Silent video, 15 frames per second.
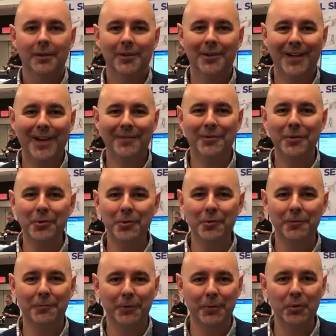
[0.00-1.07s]
Good
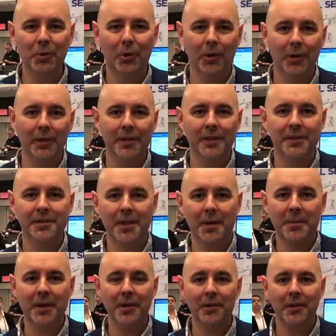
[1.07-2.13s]
afternoon from New Orleans.
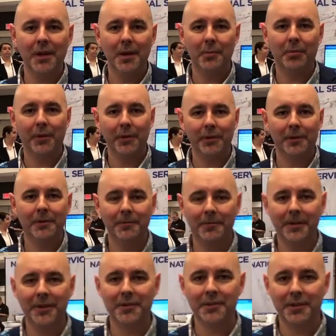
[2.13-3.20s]
I'm here at Brother
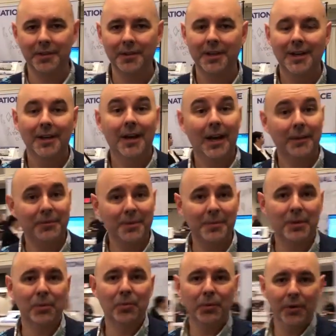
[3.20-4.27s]
Convention. I have
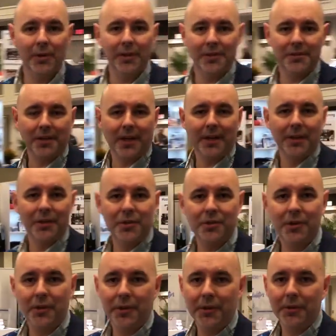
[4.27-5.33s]
something really exciting to
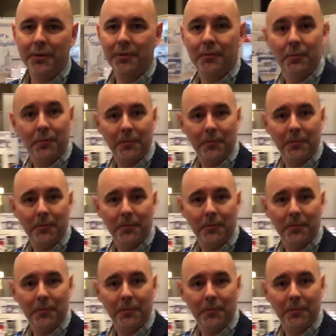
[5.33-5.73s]
show you.